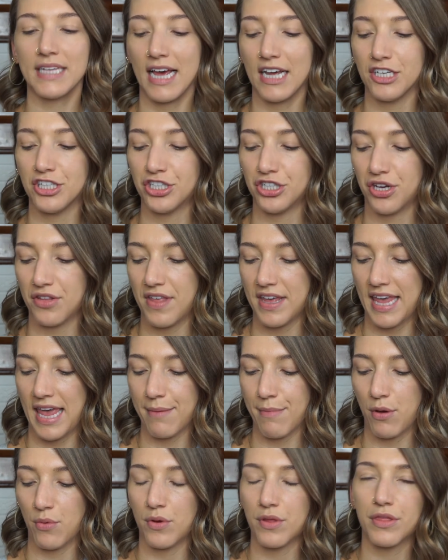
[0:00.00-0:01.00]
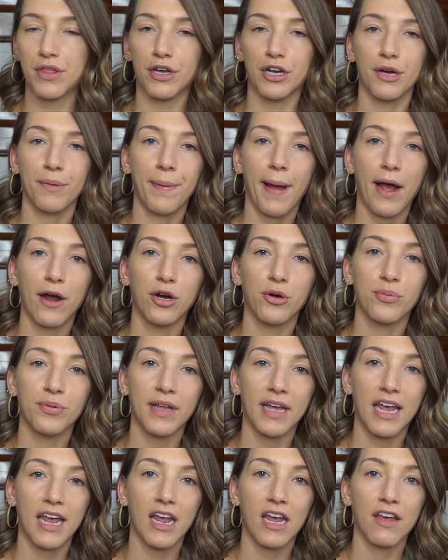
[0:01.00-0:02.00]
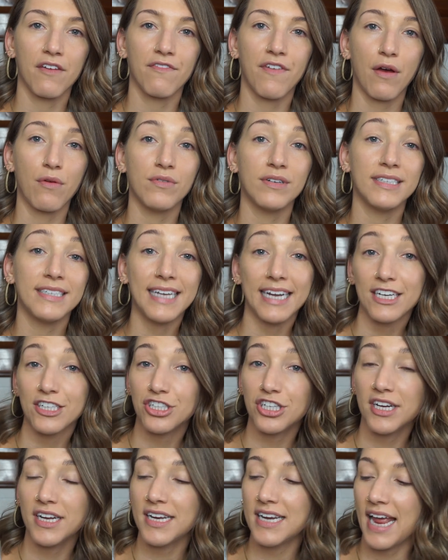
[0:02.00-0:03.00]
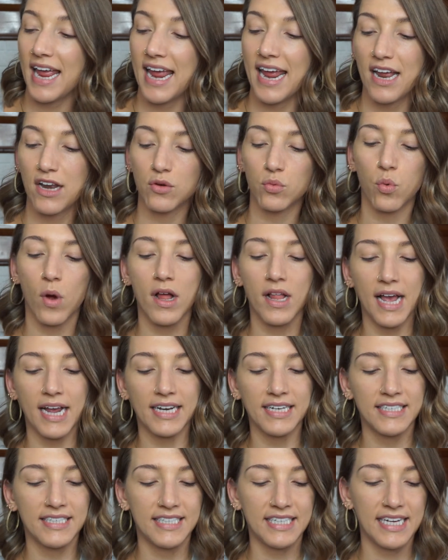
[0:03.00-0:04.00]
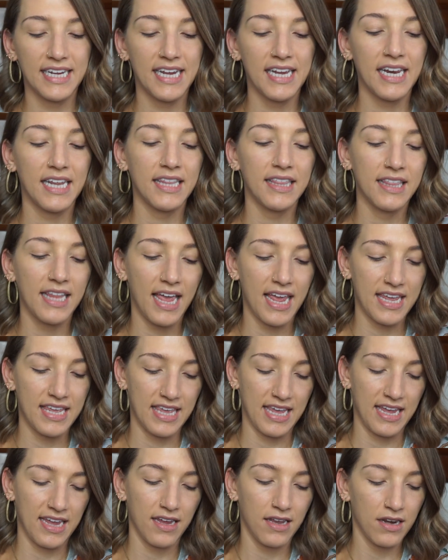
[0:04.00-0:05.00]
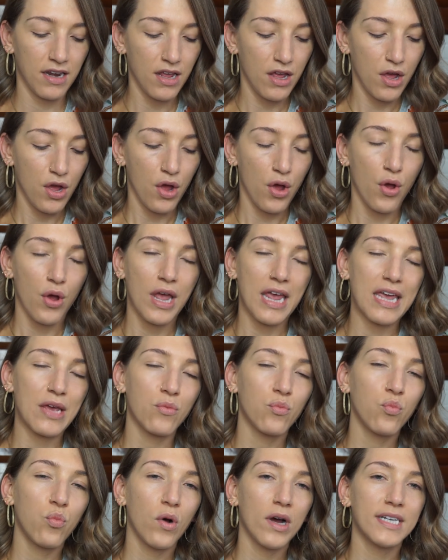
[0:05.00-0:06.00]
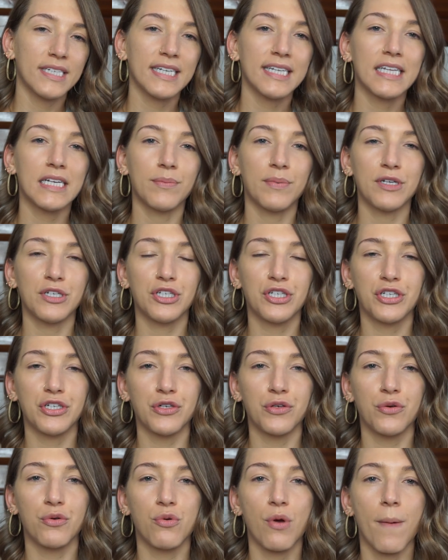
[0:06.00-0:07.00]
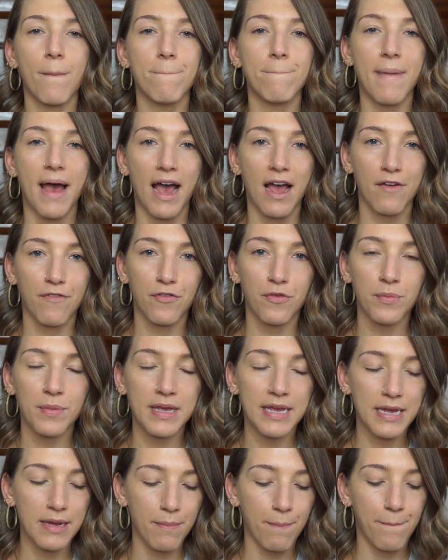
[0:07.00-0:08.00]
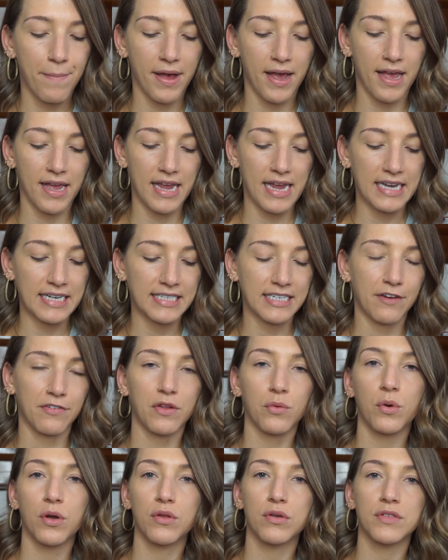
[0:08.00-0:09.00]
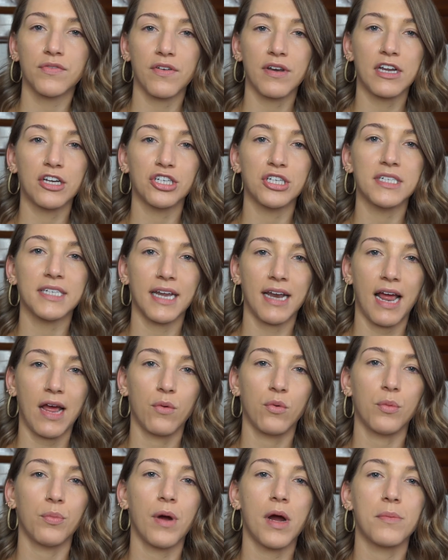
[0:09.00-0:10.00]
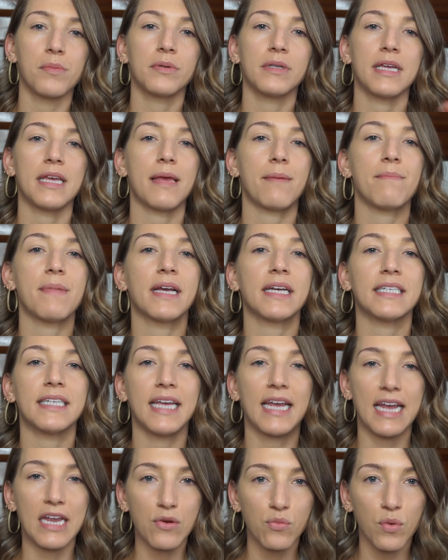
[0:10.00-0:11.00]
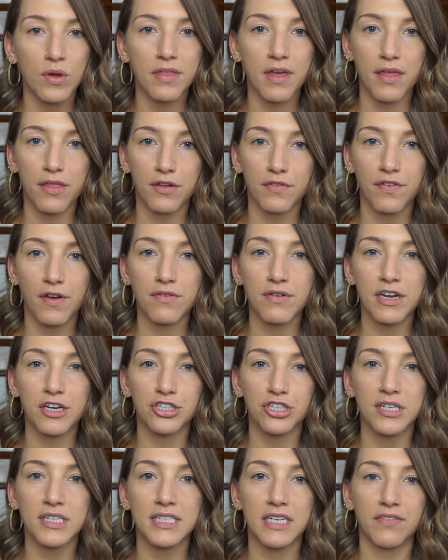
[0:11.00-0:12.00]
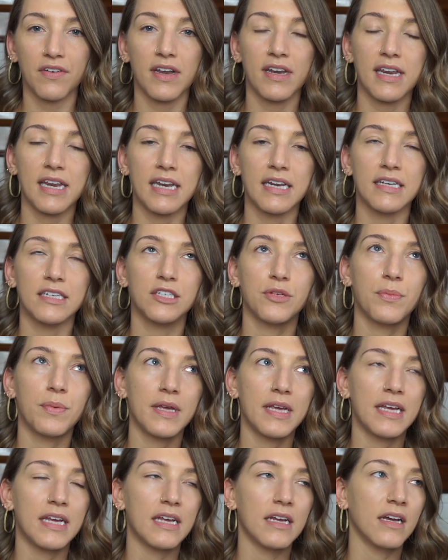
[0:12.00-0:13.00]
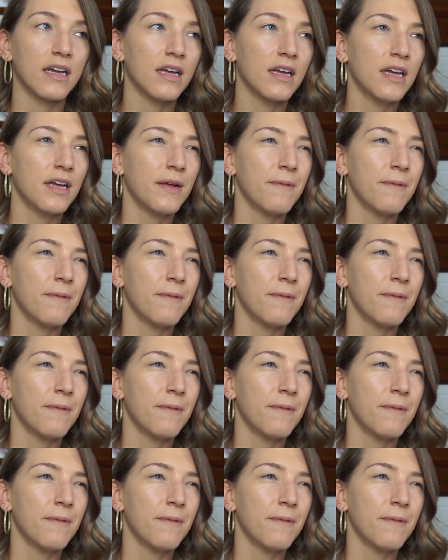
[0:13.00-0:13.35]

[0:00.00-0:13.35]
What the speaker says: last year they came out with their Power Play foundation, and while I did like it, it was a little bit too matte for me, but it's definitely one of those foundations that I will probably mix in with other foundations if I need it to be,